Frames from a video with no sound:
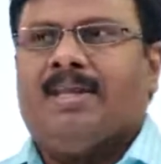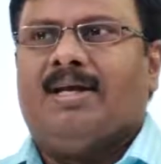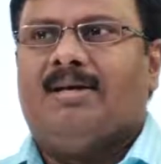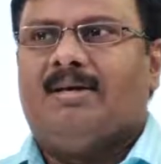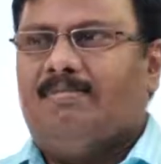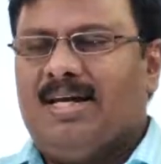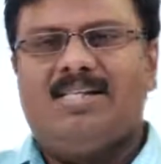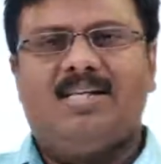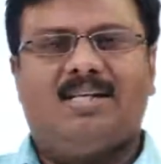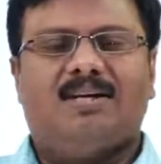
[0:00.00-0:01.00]

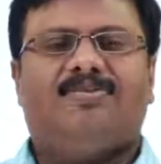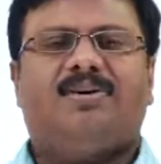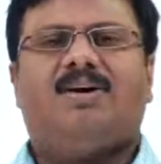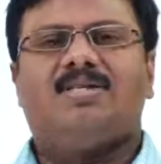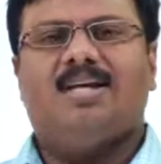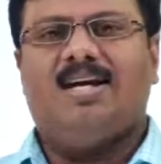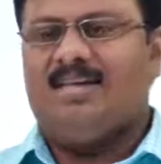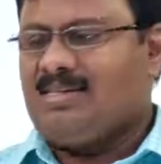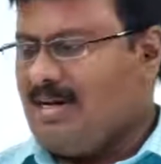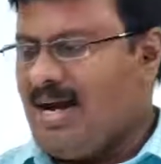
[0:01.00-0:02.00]
Basics for logic
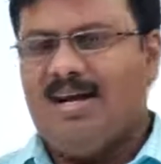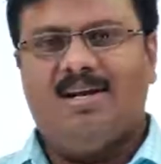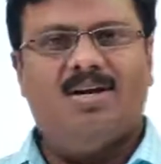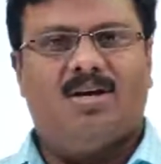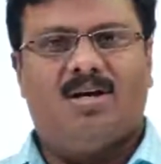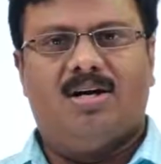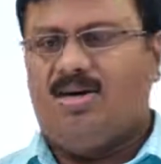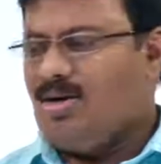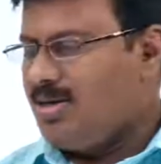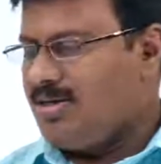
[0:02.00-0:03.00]
gates and
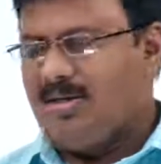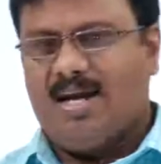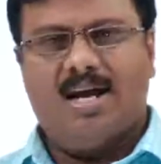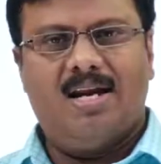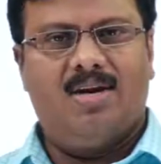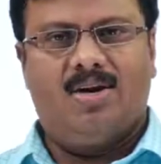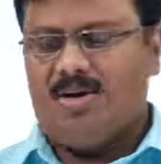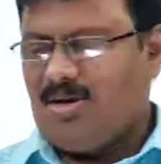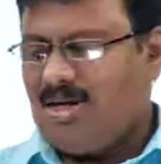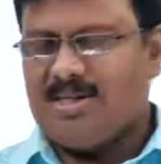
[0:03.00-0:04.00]
NOT, NAND,
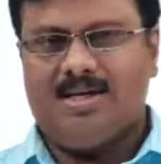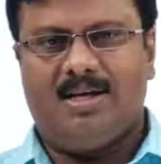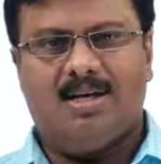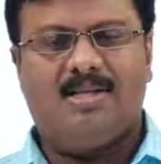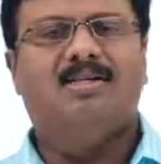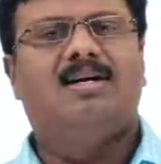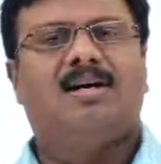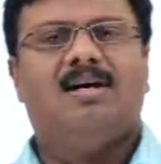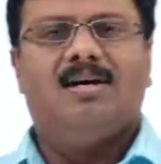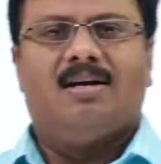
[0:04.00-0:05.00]
NOR, XOR,
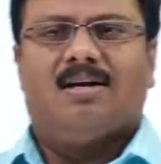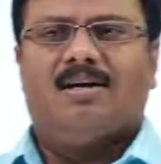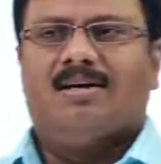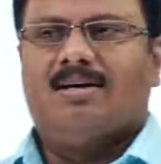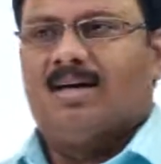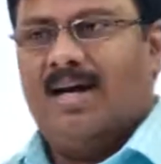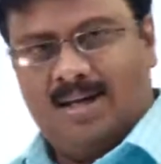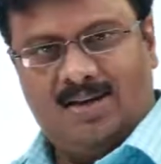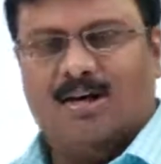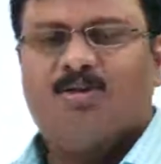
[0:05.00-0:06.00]
XNOR,
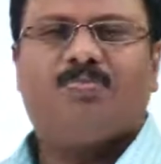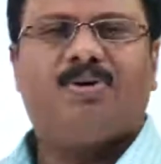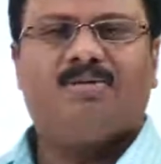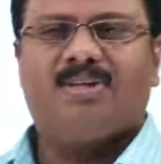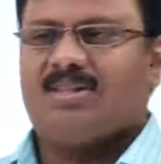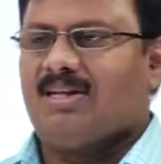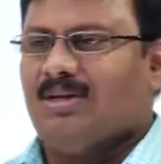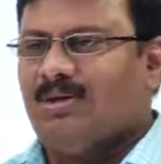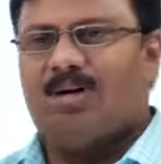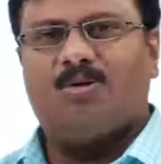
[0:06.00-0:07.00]
high output with
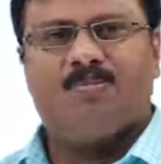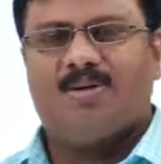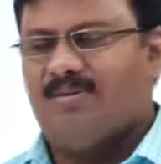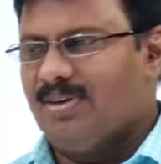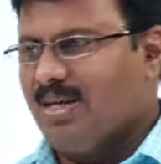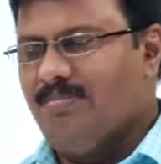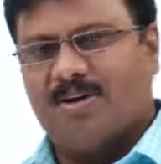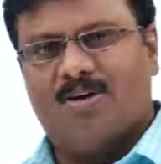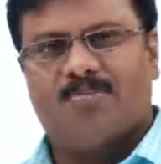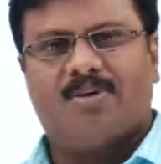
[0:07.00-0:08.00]
low output with
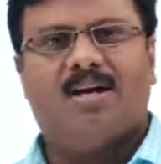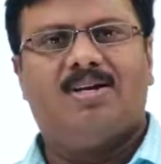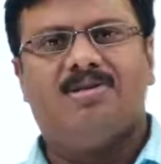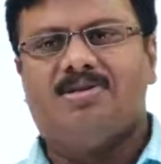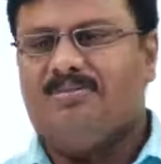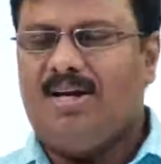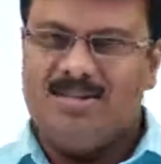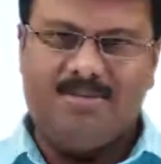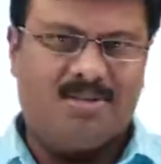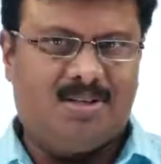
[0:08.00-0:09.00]
input output relations,
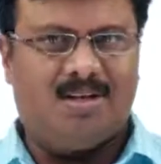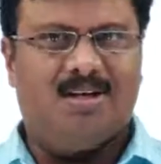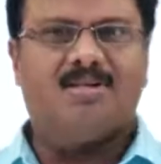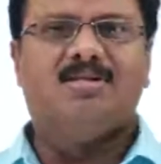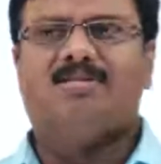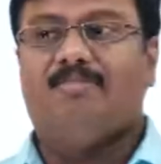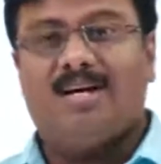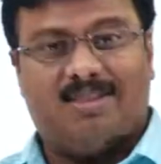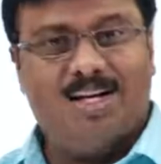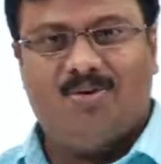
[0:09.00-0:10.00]
mathematical relations,
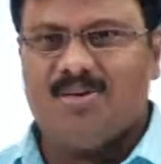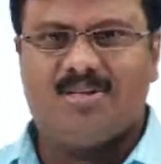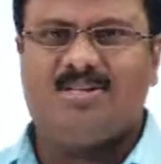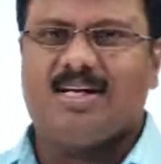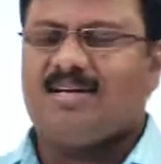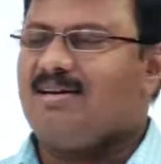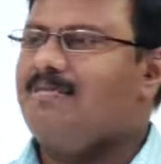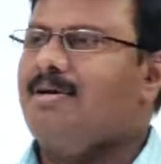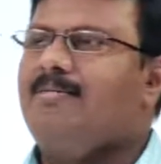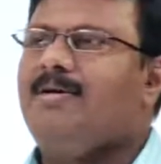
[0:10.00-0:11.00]
math equations I can
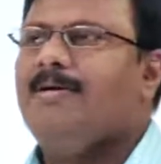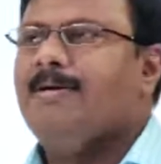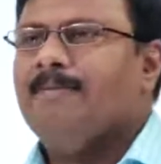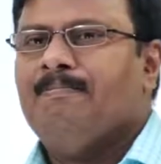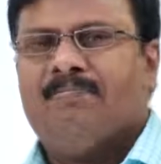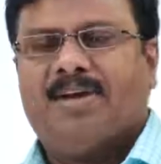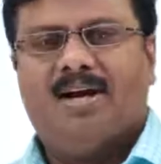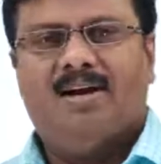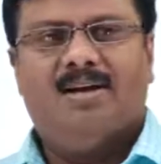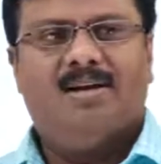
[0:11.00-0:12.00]
remember.
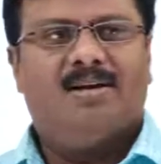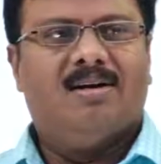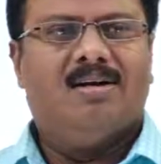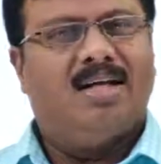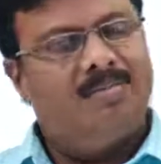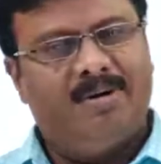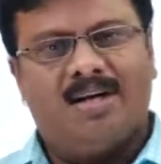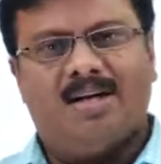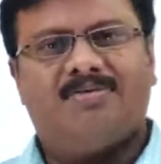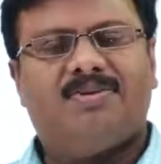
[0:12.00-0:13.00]
And then
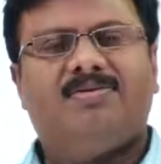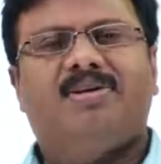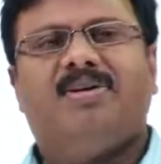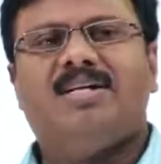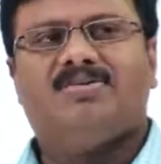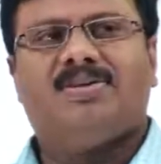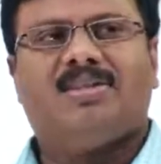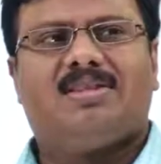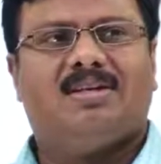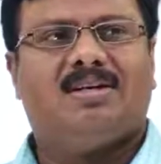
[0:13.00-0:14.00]
immediate after we went with
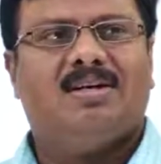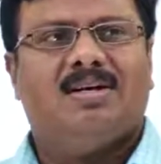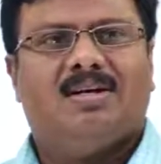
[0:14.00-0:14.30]
the